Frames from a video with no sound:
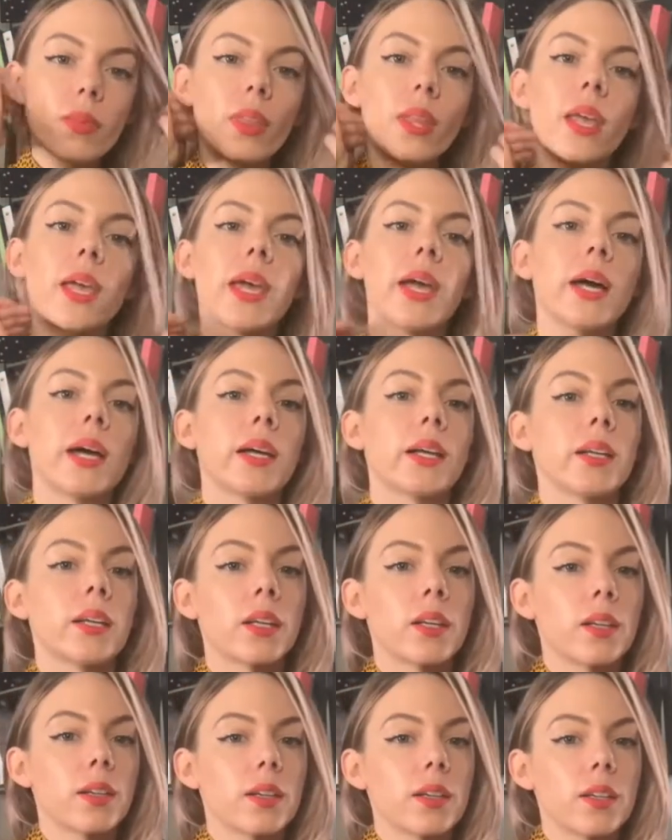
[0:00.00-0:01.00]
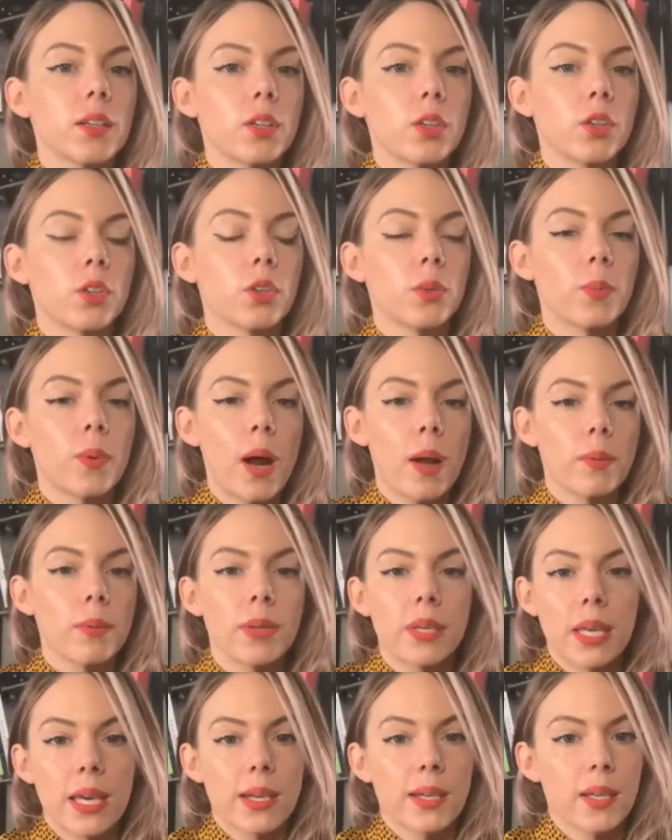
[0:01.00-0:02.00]
and you probably
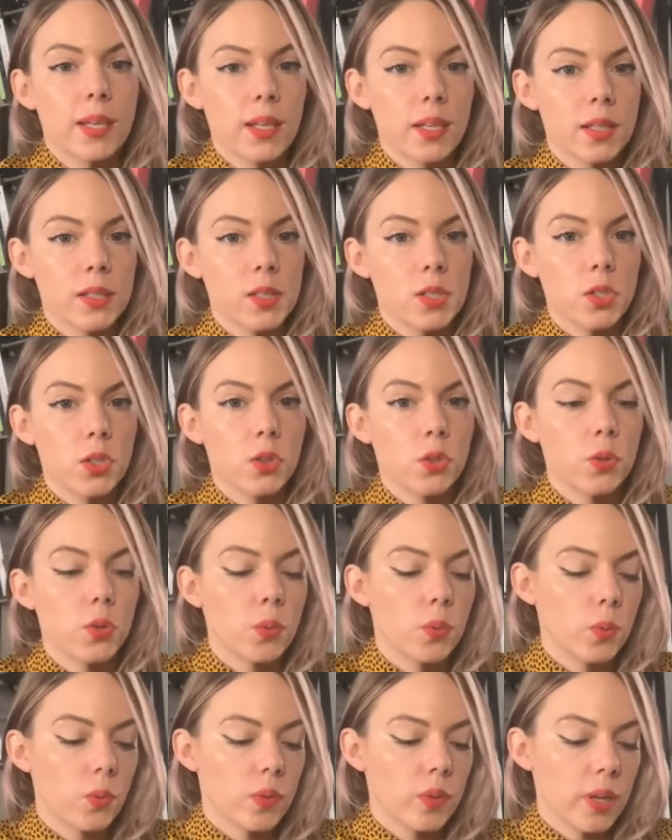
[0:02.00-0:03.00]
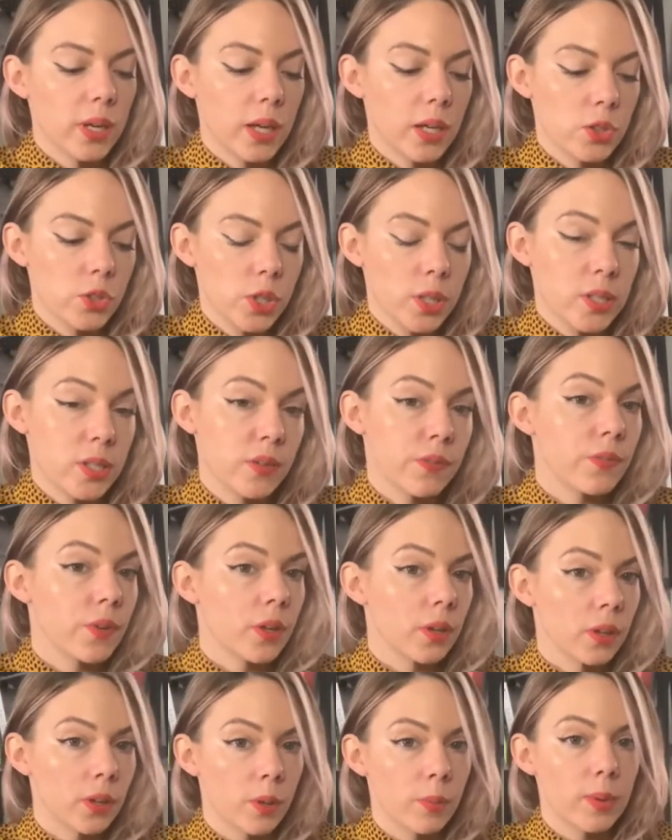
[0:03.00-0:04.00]
can't get into the hairdresser for a
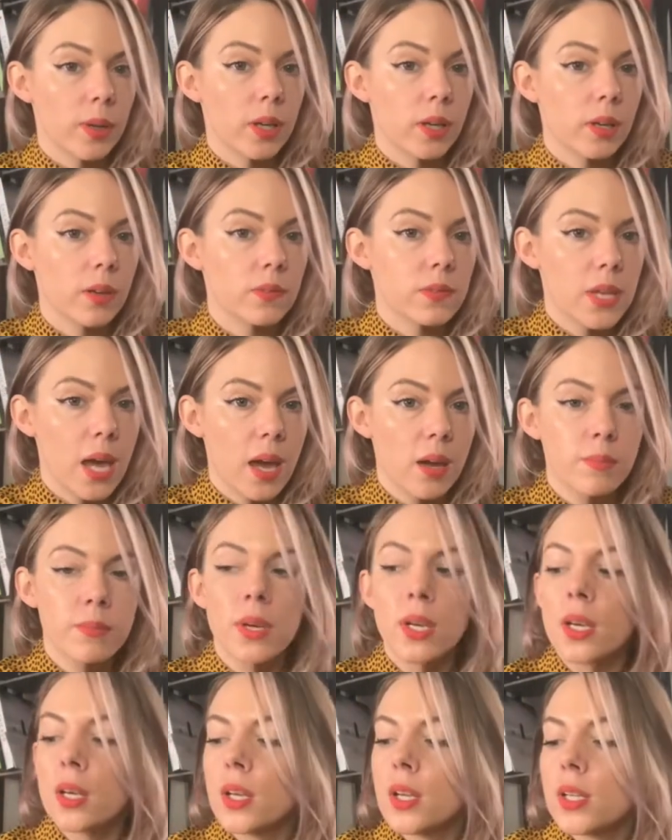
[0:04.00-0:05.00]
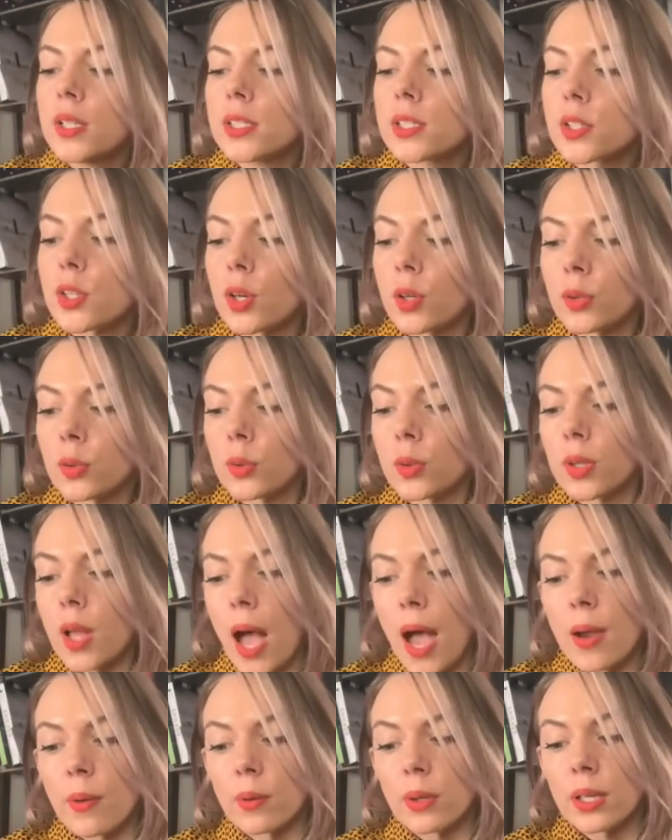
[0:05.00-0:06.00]
little bit of time. So I
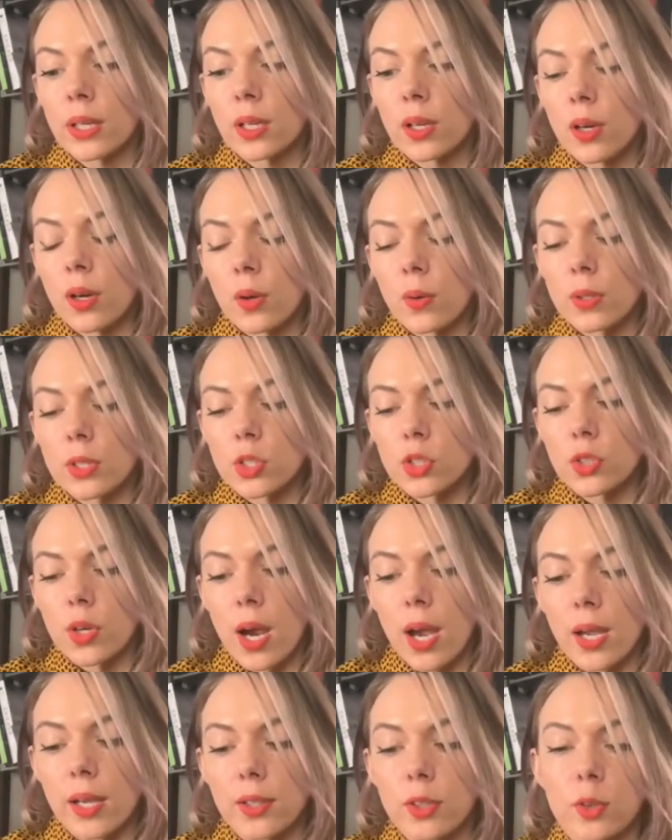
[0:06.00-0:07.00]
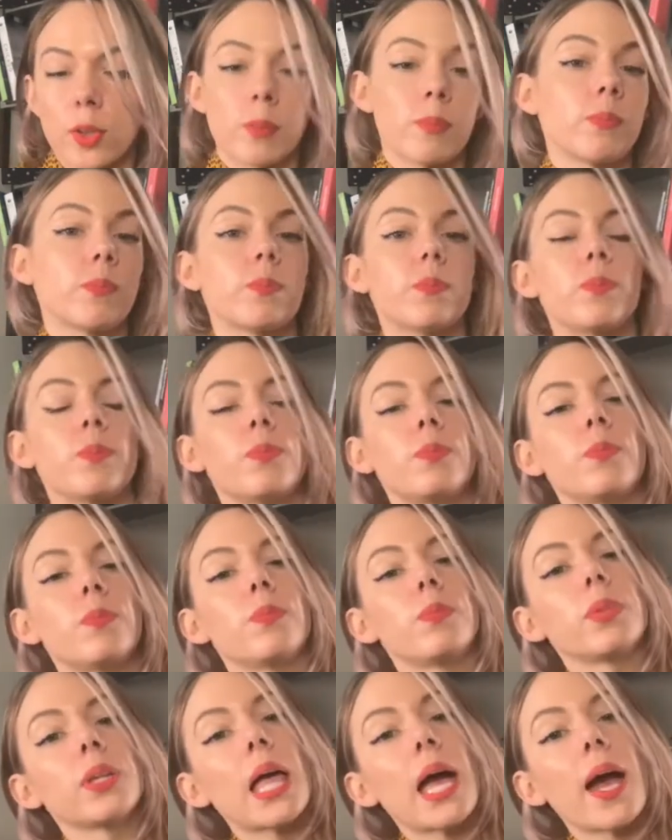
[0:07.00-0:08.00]
wouldn't go and try doing
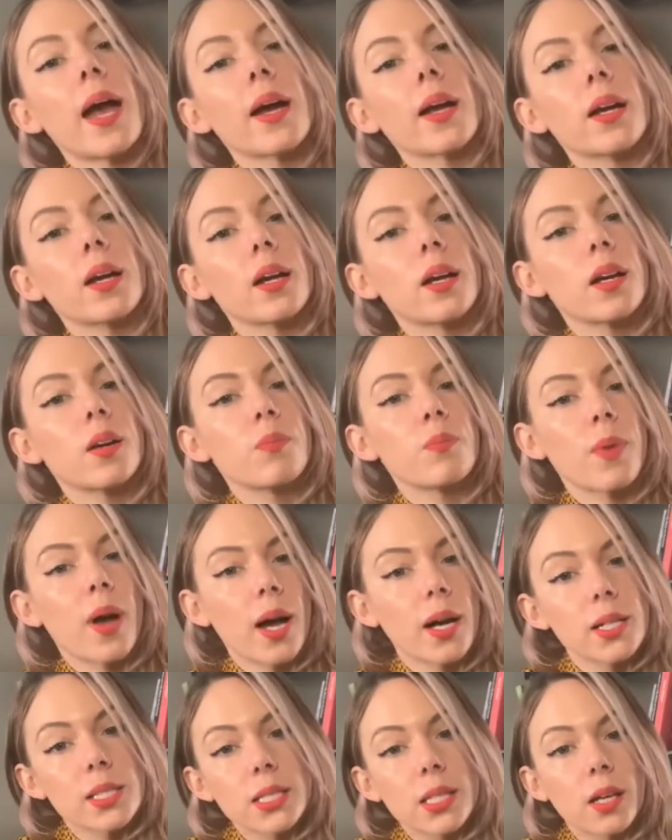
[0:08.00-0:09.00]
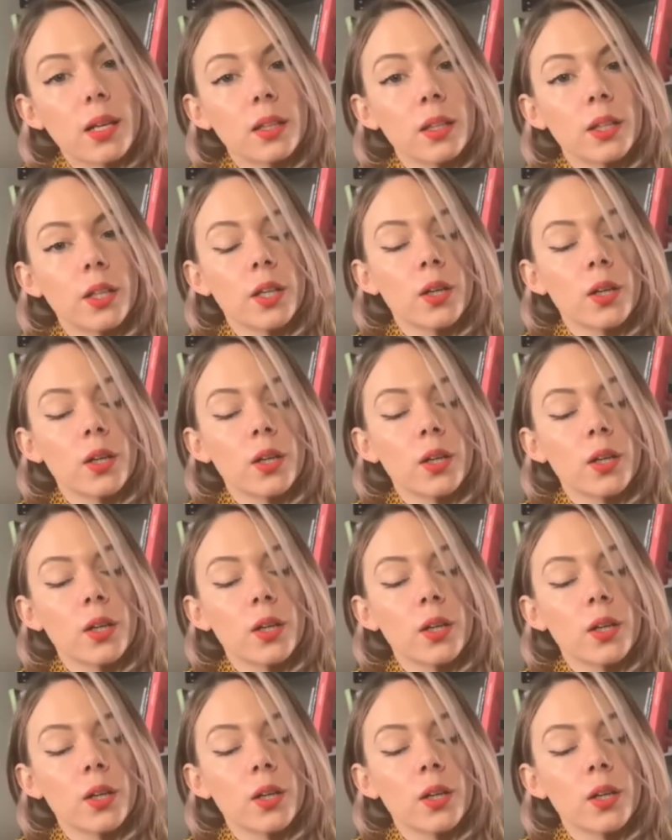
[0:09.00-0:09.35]
black box color